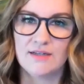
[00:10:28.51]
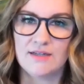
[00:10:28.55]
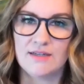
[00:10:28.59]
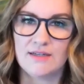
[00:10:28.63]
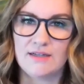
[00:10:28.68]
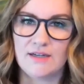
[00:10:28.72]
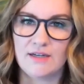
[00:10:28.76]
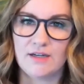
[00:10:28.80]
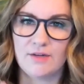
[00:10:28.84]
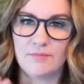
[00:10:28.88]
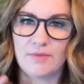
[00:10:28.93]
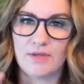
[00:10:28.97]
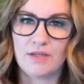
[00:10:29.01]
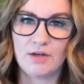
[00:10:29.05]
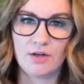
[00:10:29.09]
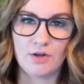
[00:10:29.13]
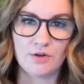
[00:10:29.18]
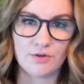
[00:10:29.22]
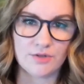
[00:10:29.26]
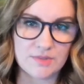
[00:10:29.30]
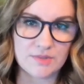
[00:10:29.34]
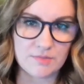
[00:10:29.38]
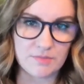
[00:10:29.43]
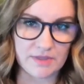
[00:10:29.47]
an
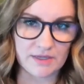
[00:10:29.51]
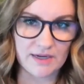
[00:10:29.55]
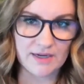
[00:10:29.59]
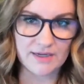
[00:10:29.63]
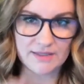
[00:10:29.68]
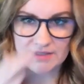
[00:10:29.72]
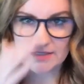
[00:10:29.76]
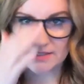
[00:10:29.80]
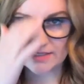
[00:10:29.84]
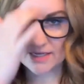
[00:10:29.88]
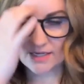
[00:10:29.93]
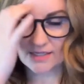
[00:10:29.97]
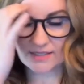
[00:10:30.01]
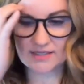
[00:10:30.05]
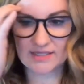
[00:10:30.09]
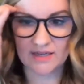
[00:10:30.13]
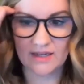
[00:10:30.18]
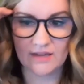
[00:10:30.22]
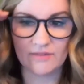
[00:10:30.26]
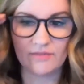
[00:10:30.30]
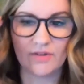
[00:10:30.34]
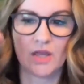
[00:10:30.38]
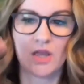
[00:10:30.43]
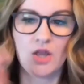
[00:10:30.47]
OSBI
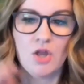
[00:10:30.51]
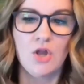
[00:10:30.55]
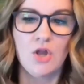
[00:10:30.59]
detective.